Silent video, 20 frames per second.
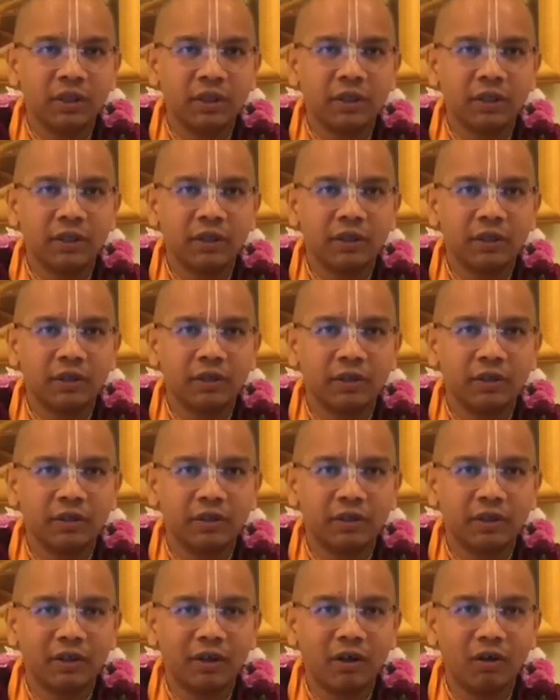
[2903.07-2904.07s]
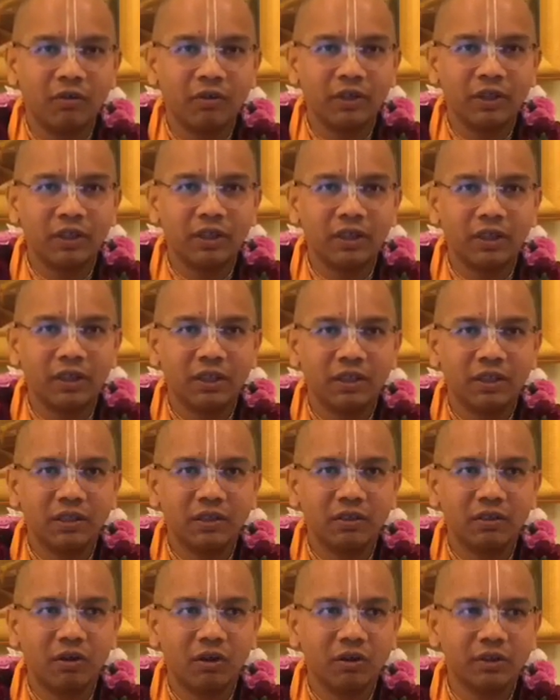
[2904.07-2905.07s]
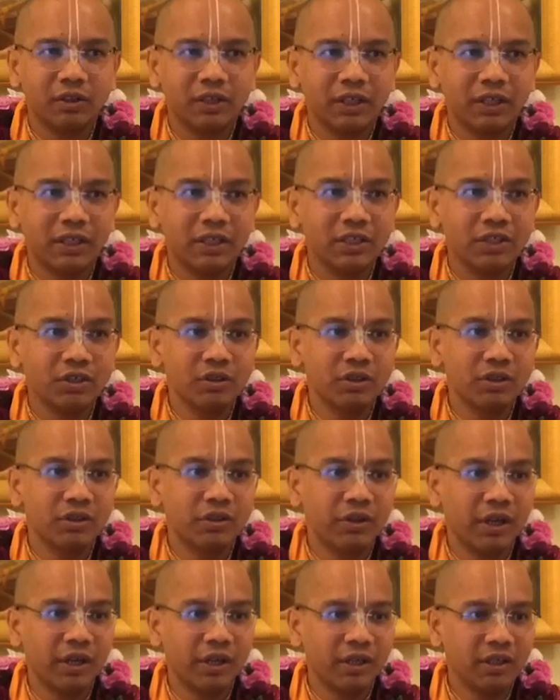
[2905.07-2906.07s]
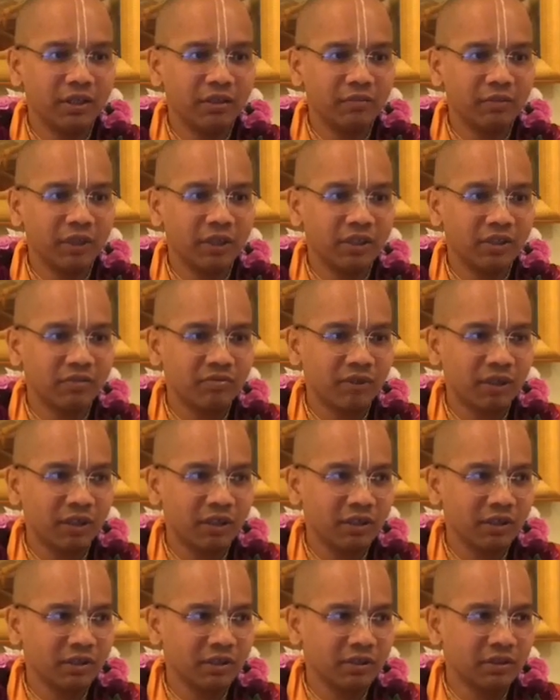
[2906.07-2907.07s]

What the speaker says: how he got the initial training by his father,